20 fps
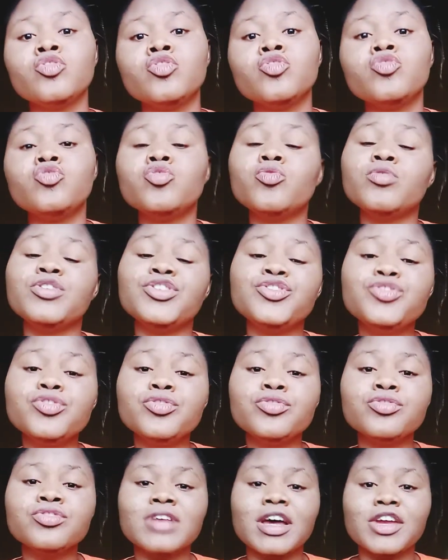you will
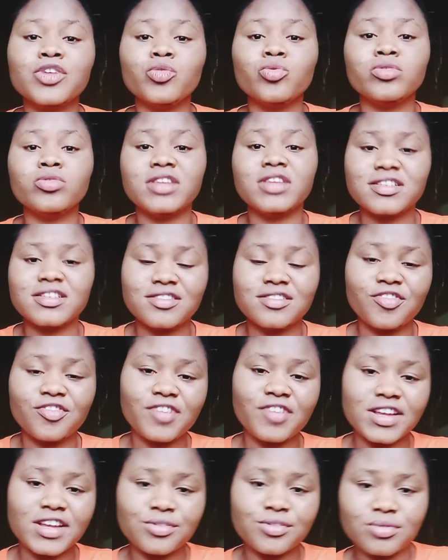use and you will
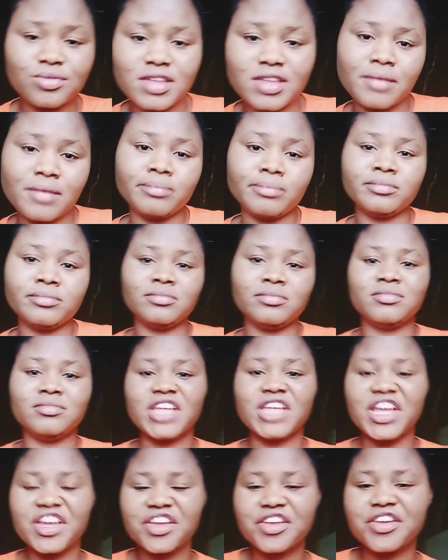testify to them.
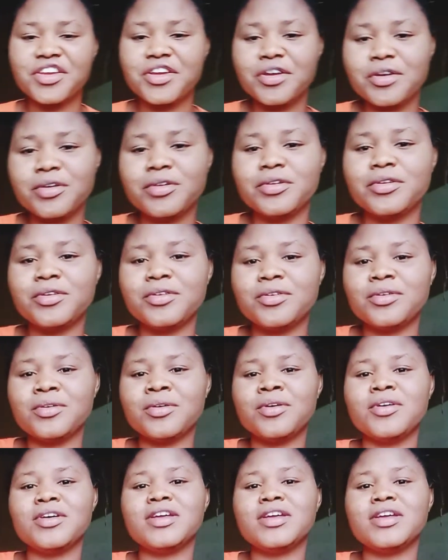Thank you.